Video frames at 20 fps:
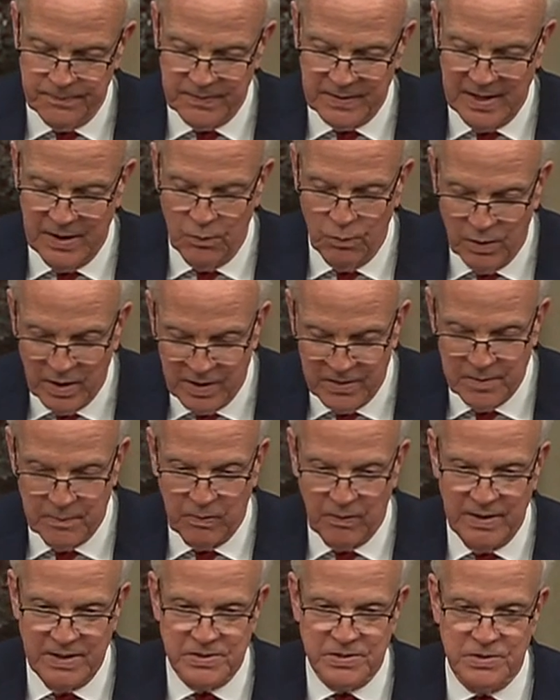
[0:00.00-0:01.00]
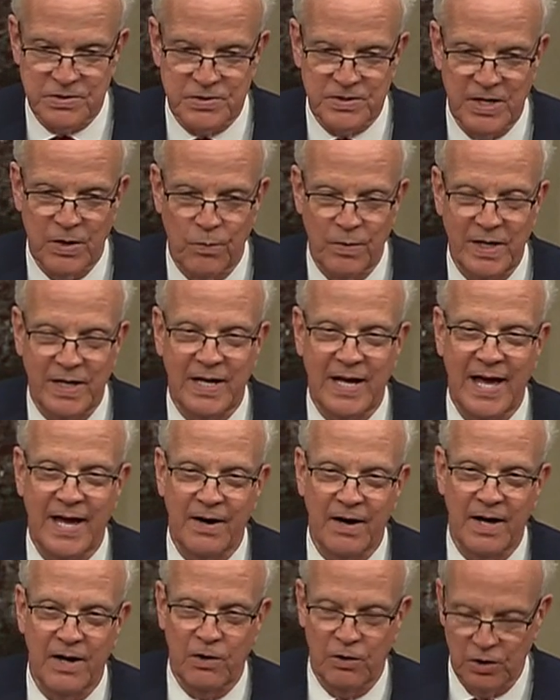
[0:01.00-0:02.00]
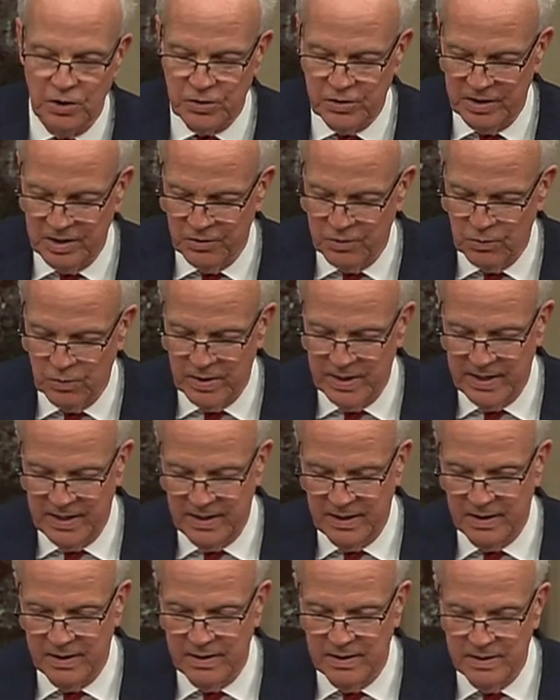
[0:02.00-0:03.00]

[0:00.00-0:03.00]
And one of the places that we cannot look the other way